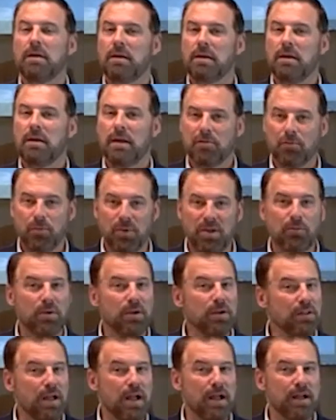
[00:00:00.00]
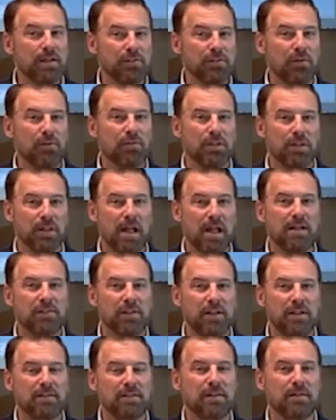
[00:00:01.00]
As we realized over the last
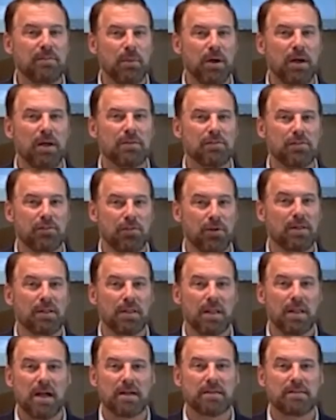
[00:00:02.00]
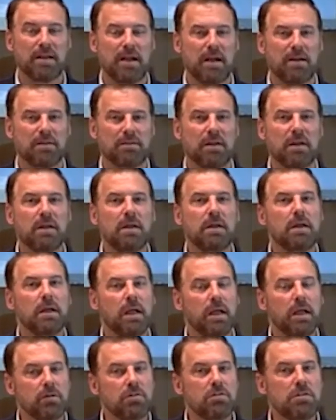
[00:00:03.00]
18 months during the lockdown,
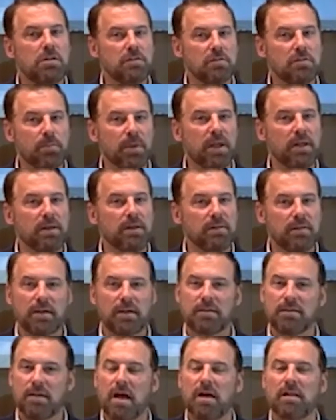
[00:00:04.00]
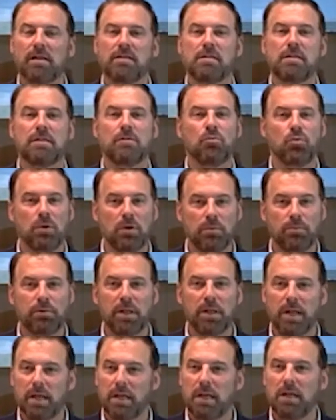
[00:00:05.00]
energy-dependent technology will
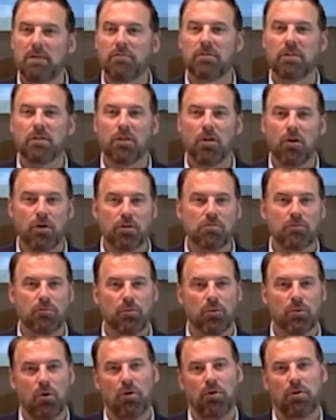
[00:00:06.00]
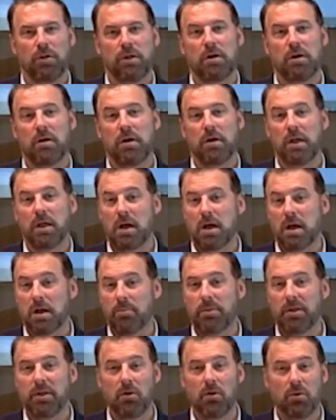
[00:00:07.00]
play an even larger role in our
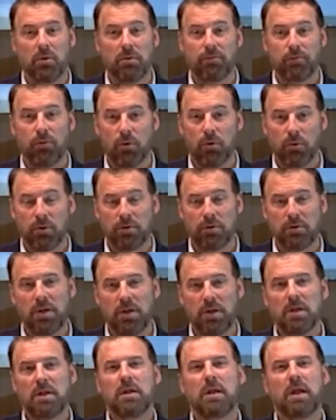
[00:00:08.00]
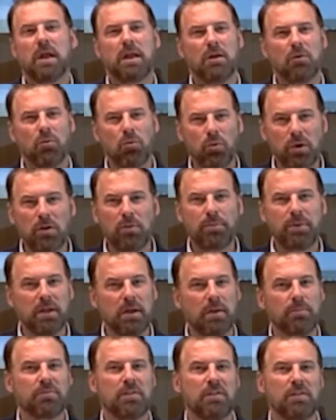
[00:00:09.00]
economy going forward, and it will be
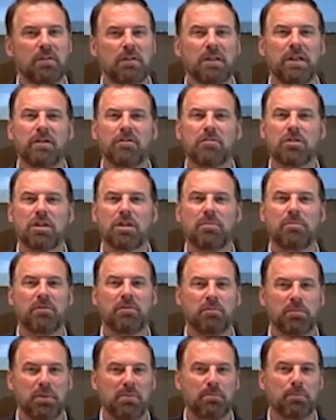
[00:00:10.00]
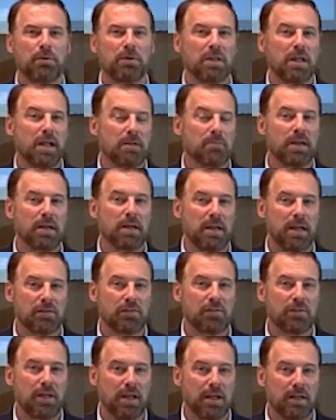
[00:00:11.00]
up to the leadership of people like my
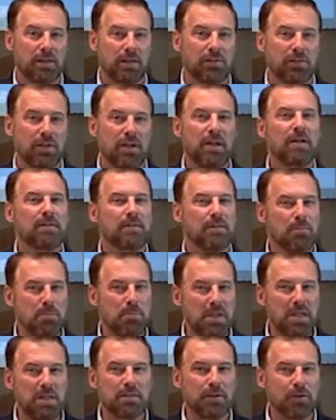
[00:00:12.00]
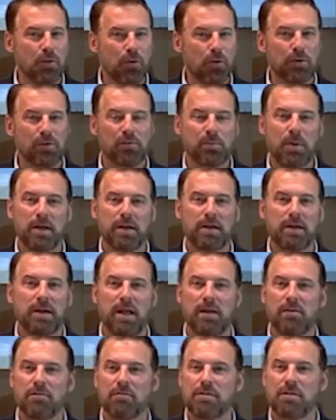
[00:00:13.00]
next guest to meet the corresponding
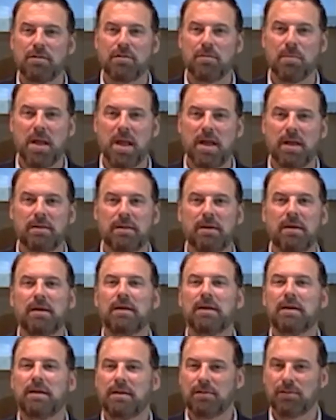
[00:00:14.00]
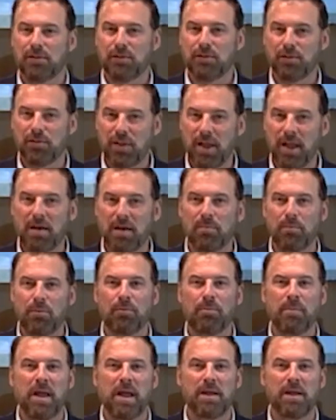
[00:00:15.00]
energy demand in a sustainable
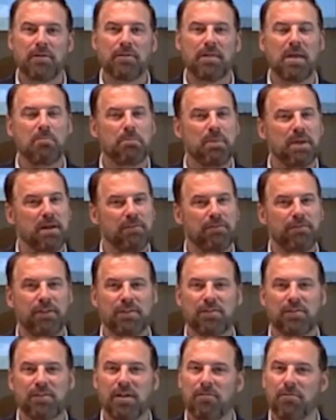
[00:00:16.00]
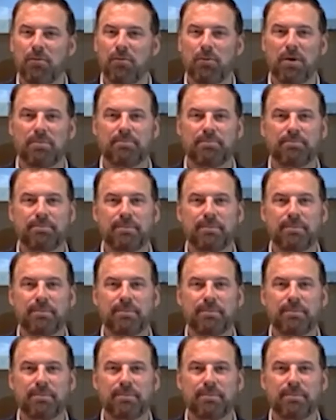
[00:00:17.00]
manner that benefits everyone.